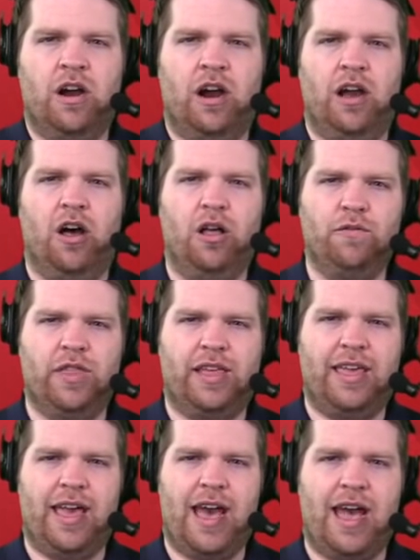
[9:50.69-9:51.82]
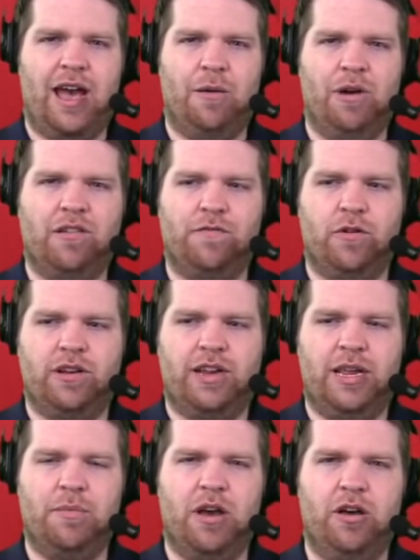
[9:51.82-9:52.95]
All right, Oliver the Cat, how much for
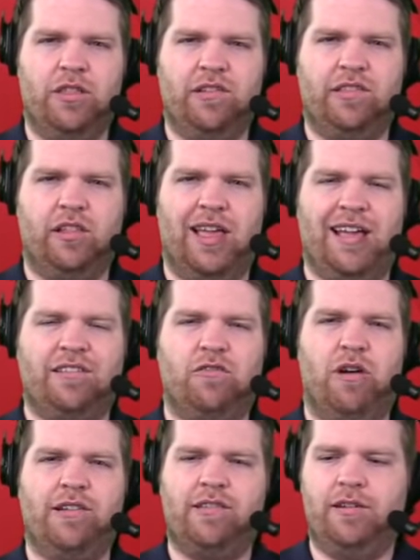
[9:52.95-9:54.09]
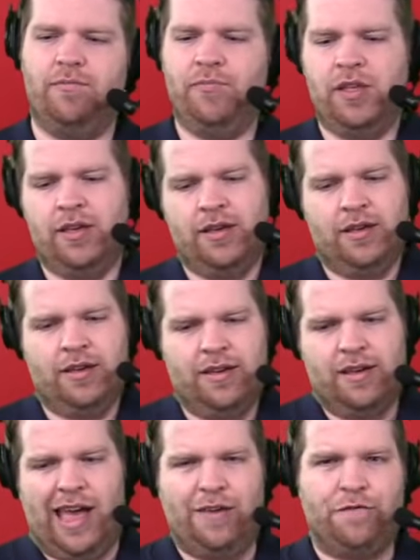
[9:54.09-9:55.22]
Deebo? This is the last question.
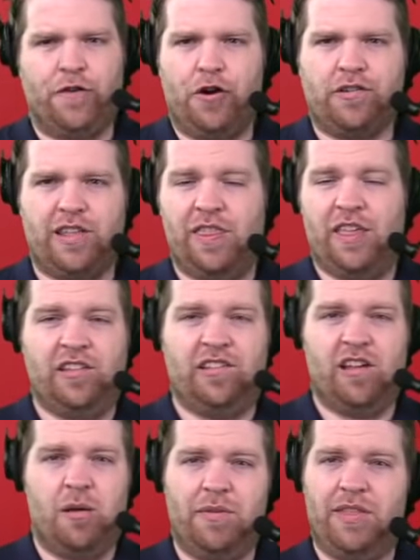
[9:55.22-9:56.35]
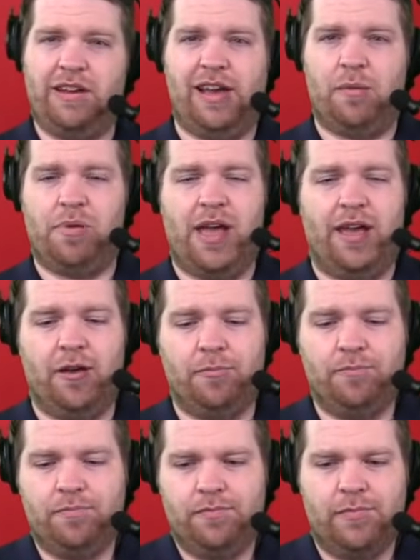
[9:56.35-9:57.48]
A first and then some, and then you got to pay him.
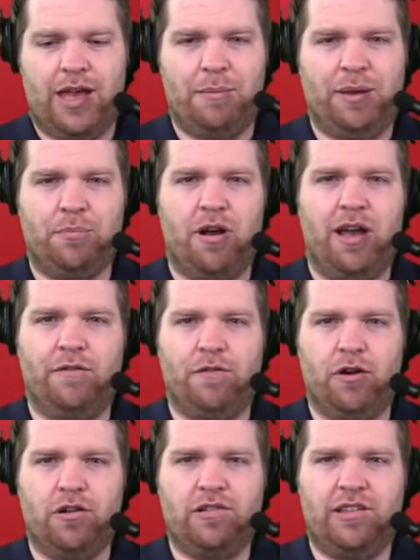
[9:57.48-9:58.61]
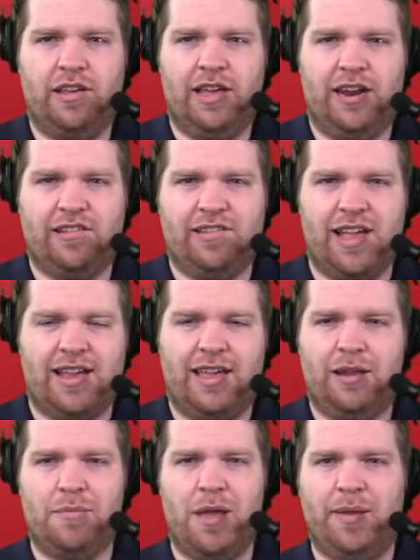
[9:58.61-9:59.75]
I mean, probably a first and a second
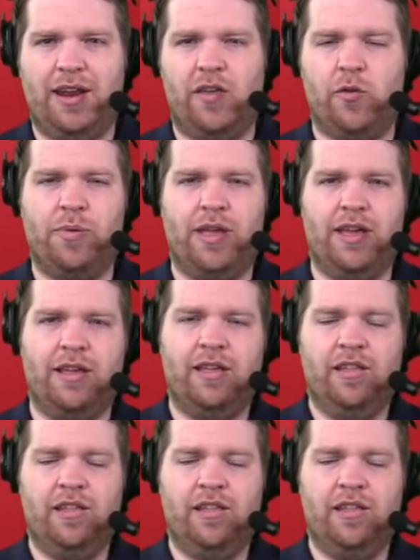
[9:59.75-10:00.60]
and maybe another pick.